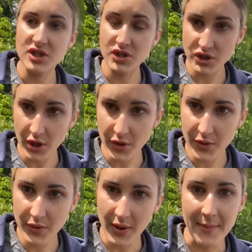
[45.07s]

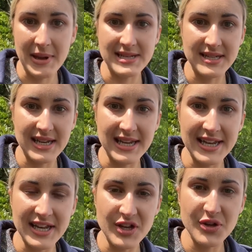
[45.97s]
So
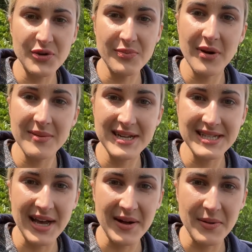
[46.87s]
basically, you can probably
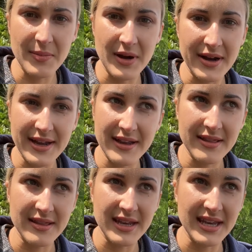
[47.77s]
tell by
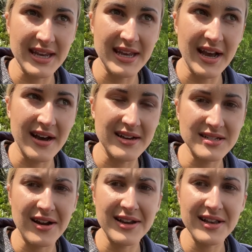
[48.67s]
the
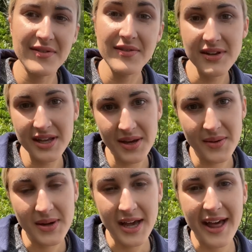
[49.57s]
title of the
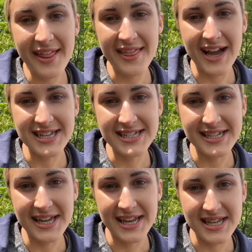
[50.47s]
video that
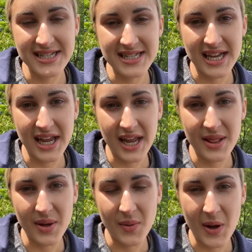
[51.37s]
today is the day
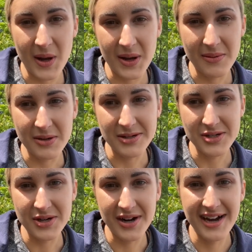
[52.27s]
that I'm gonna
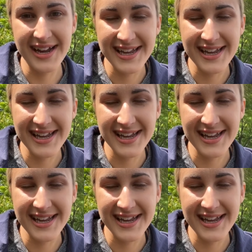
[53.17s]
try.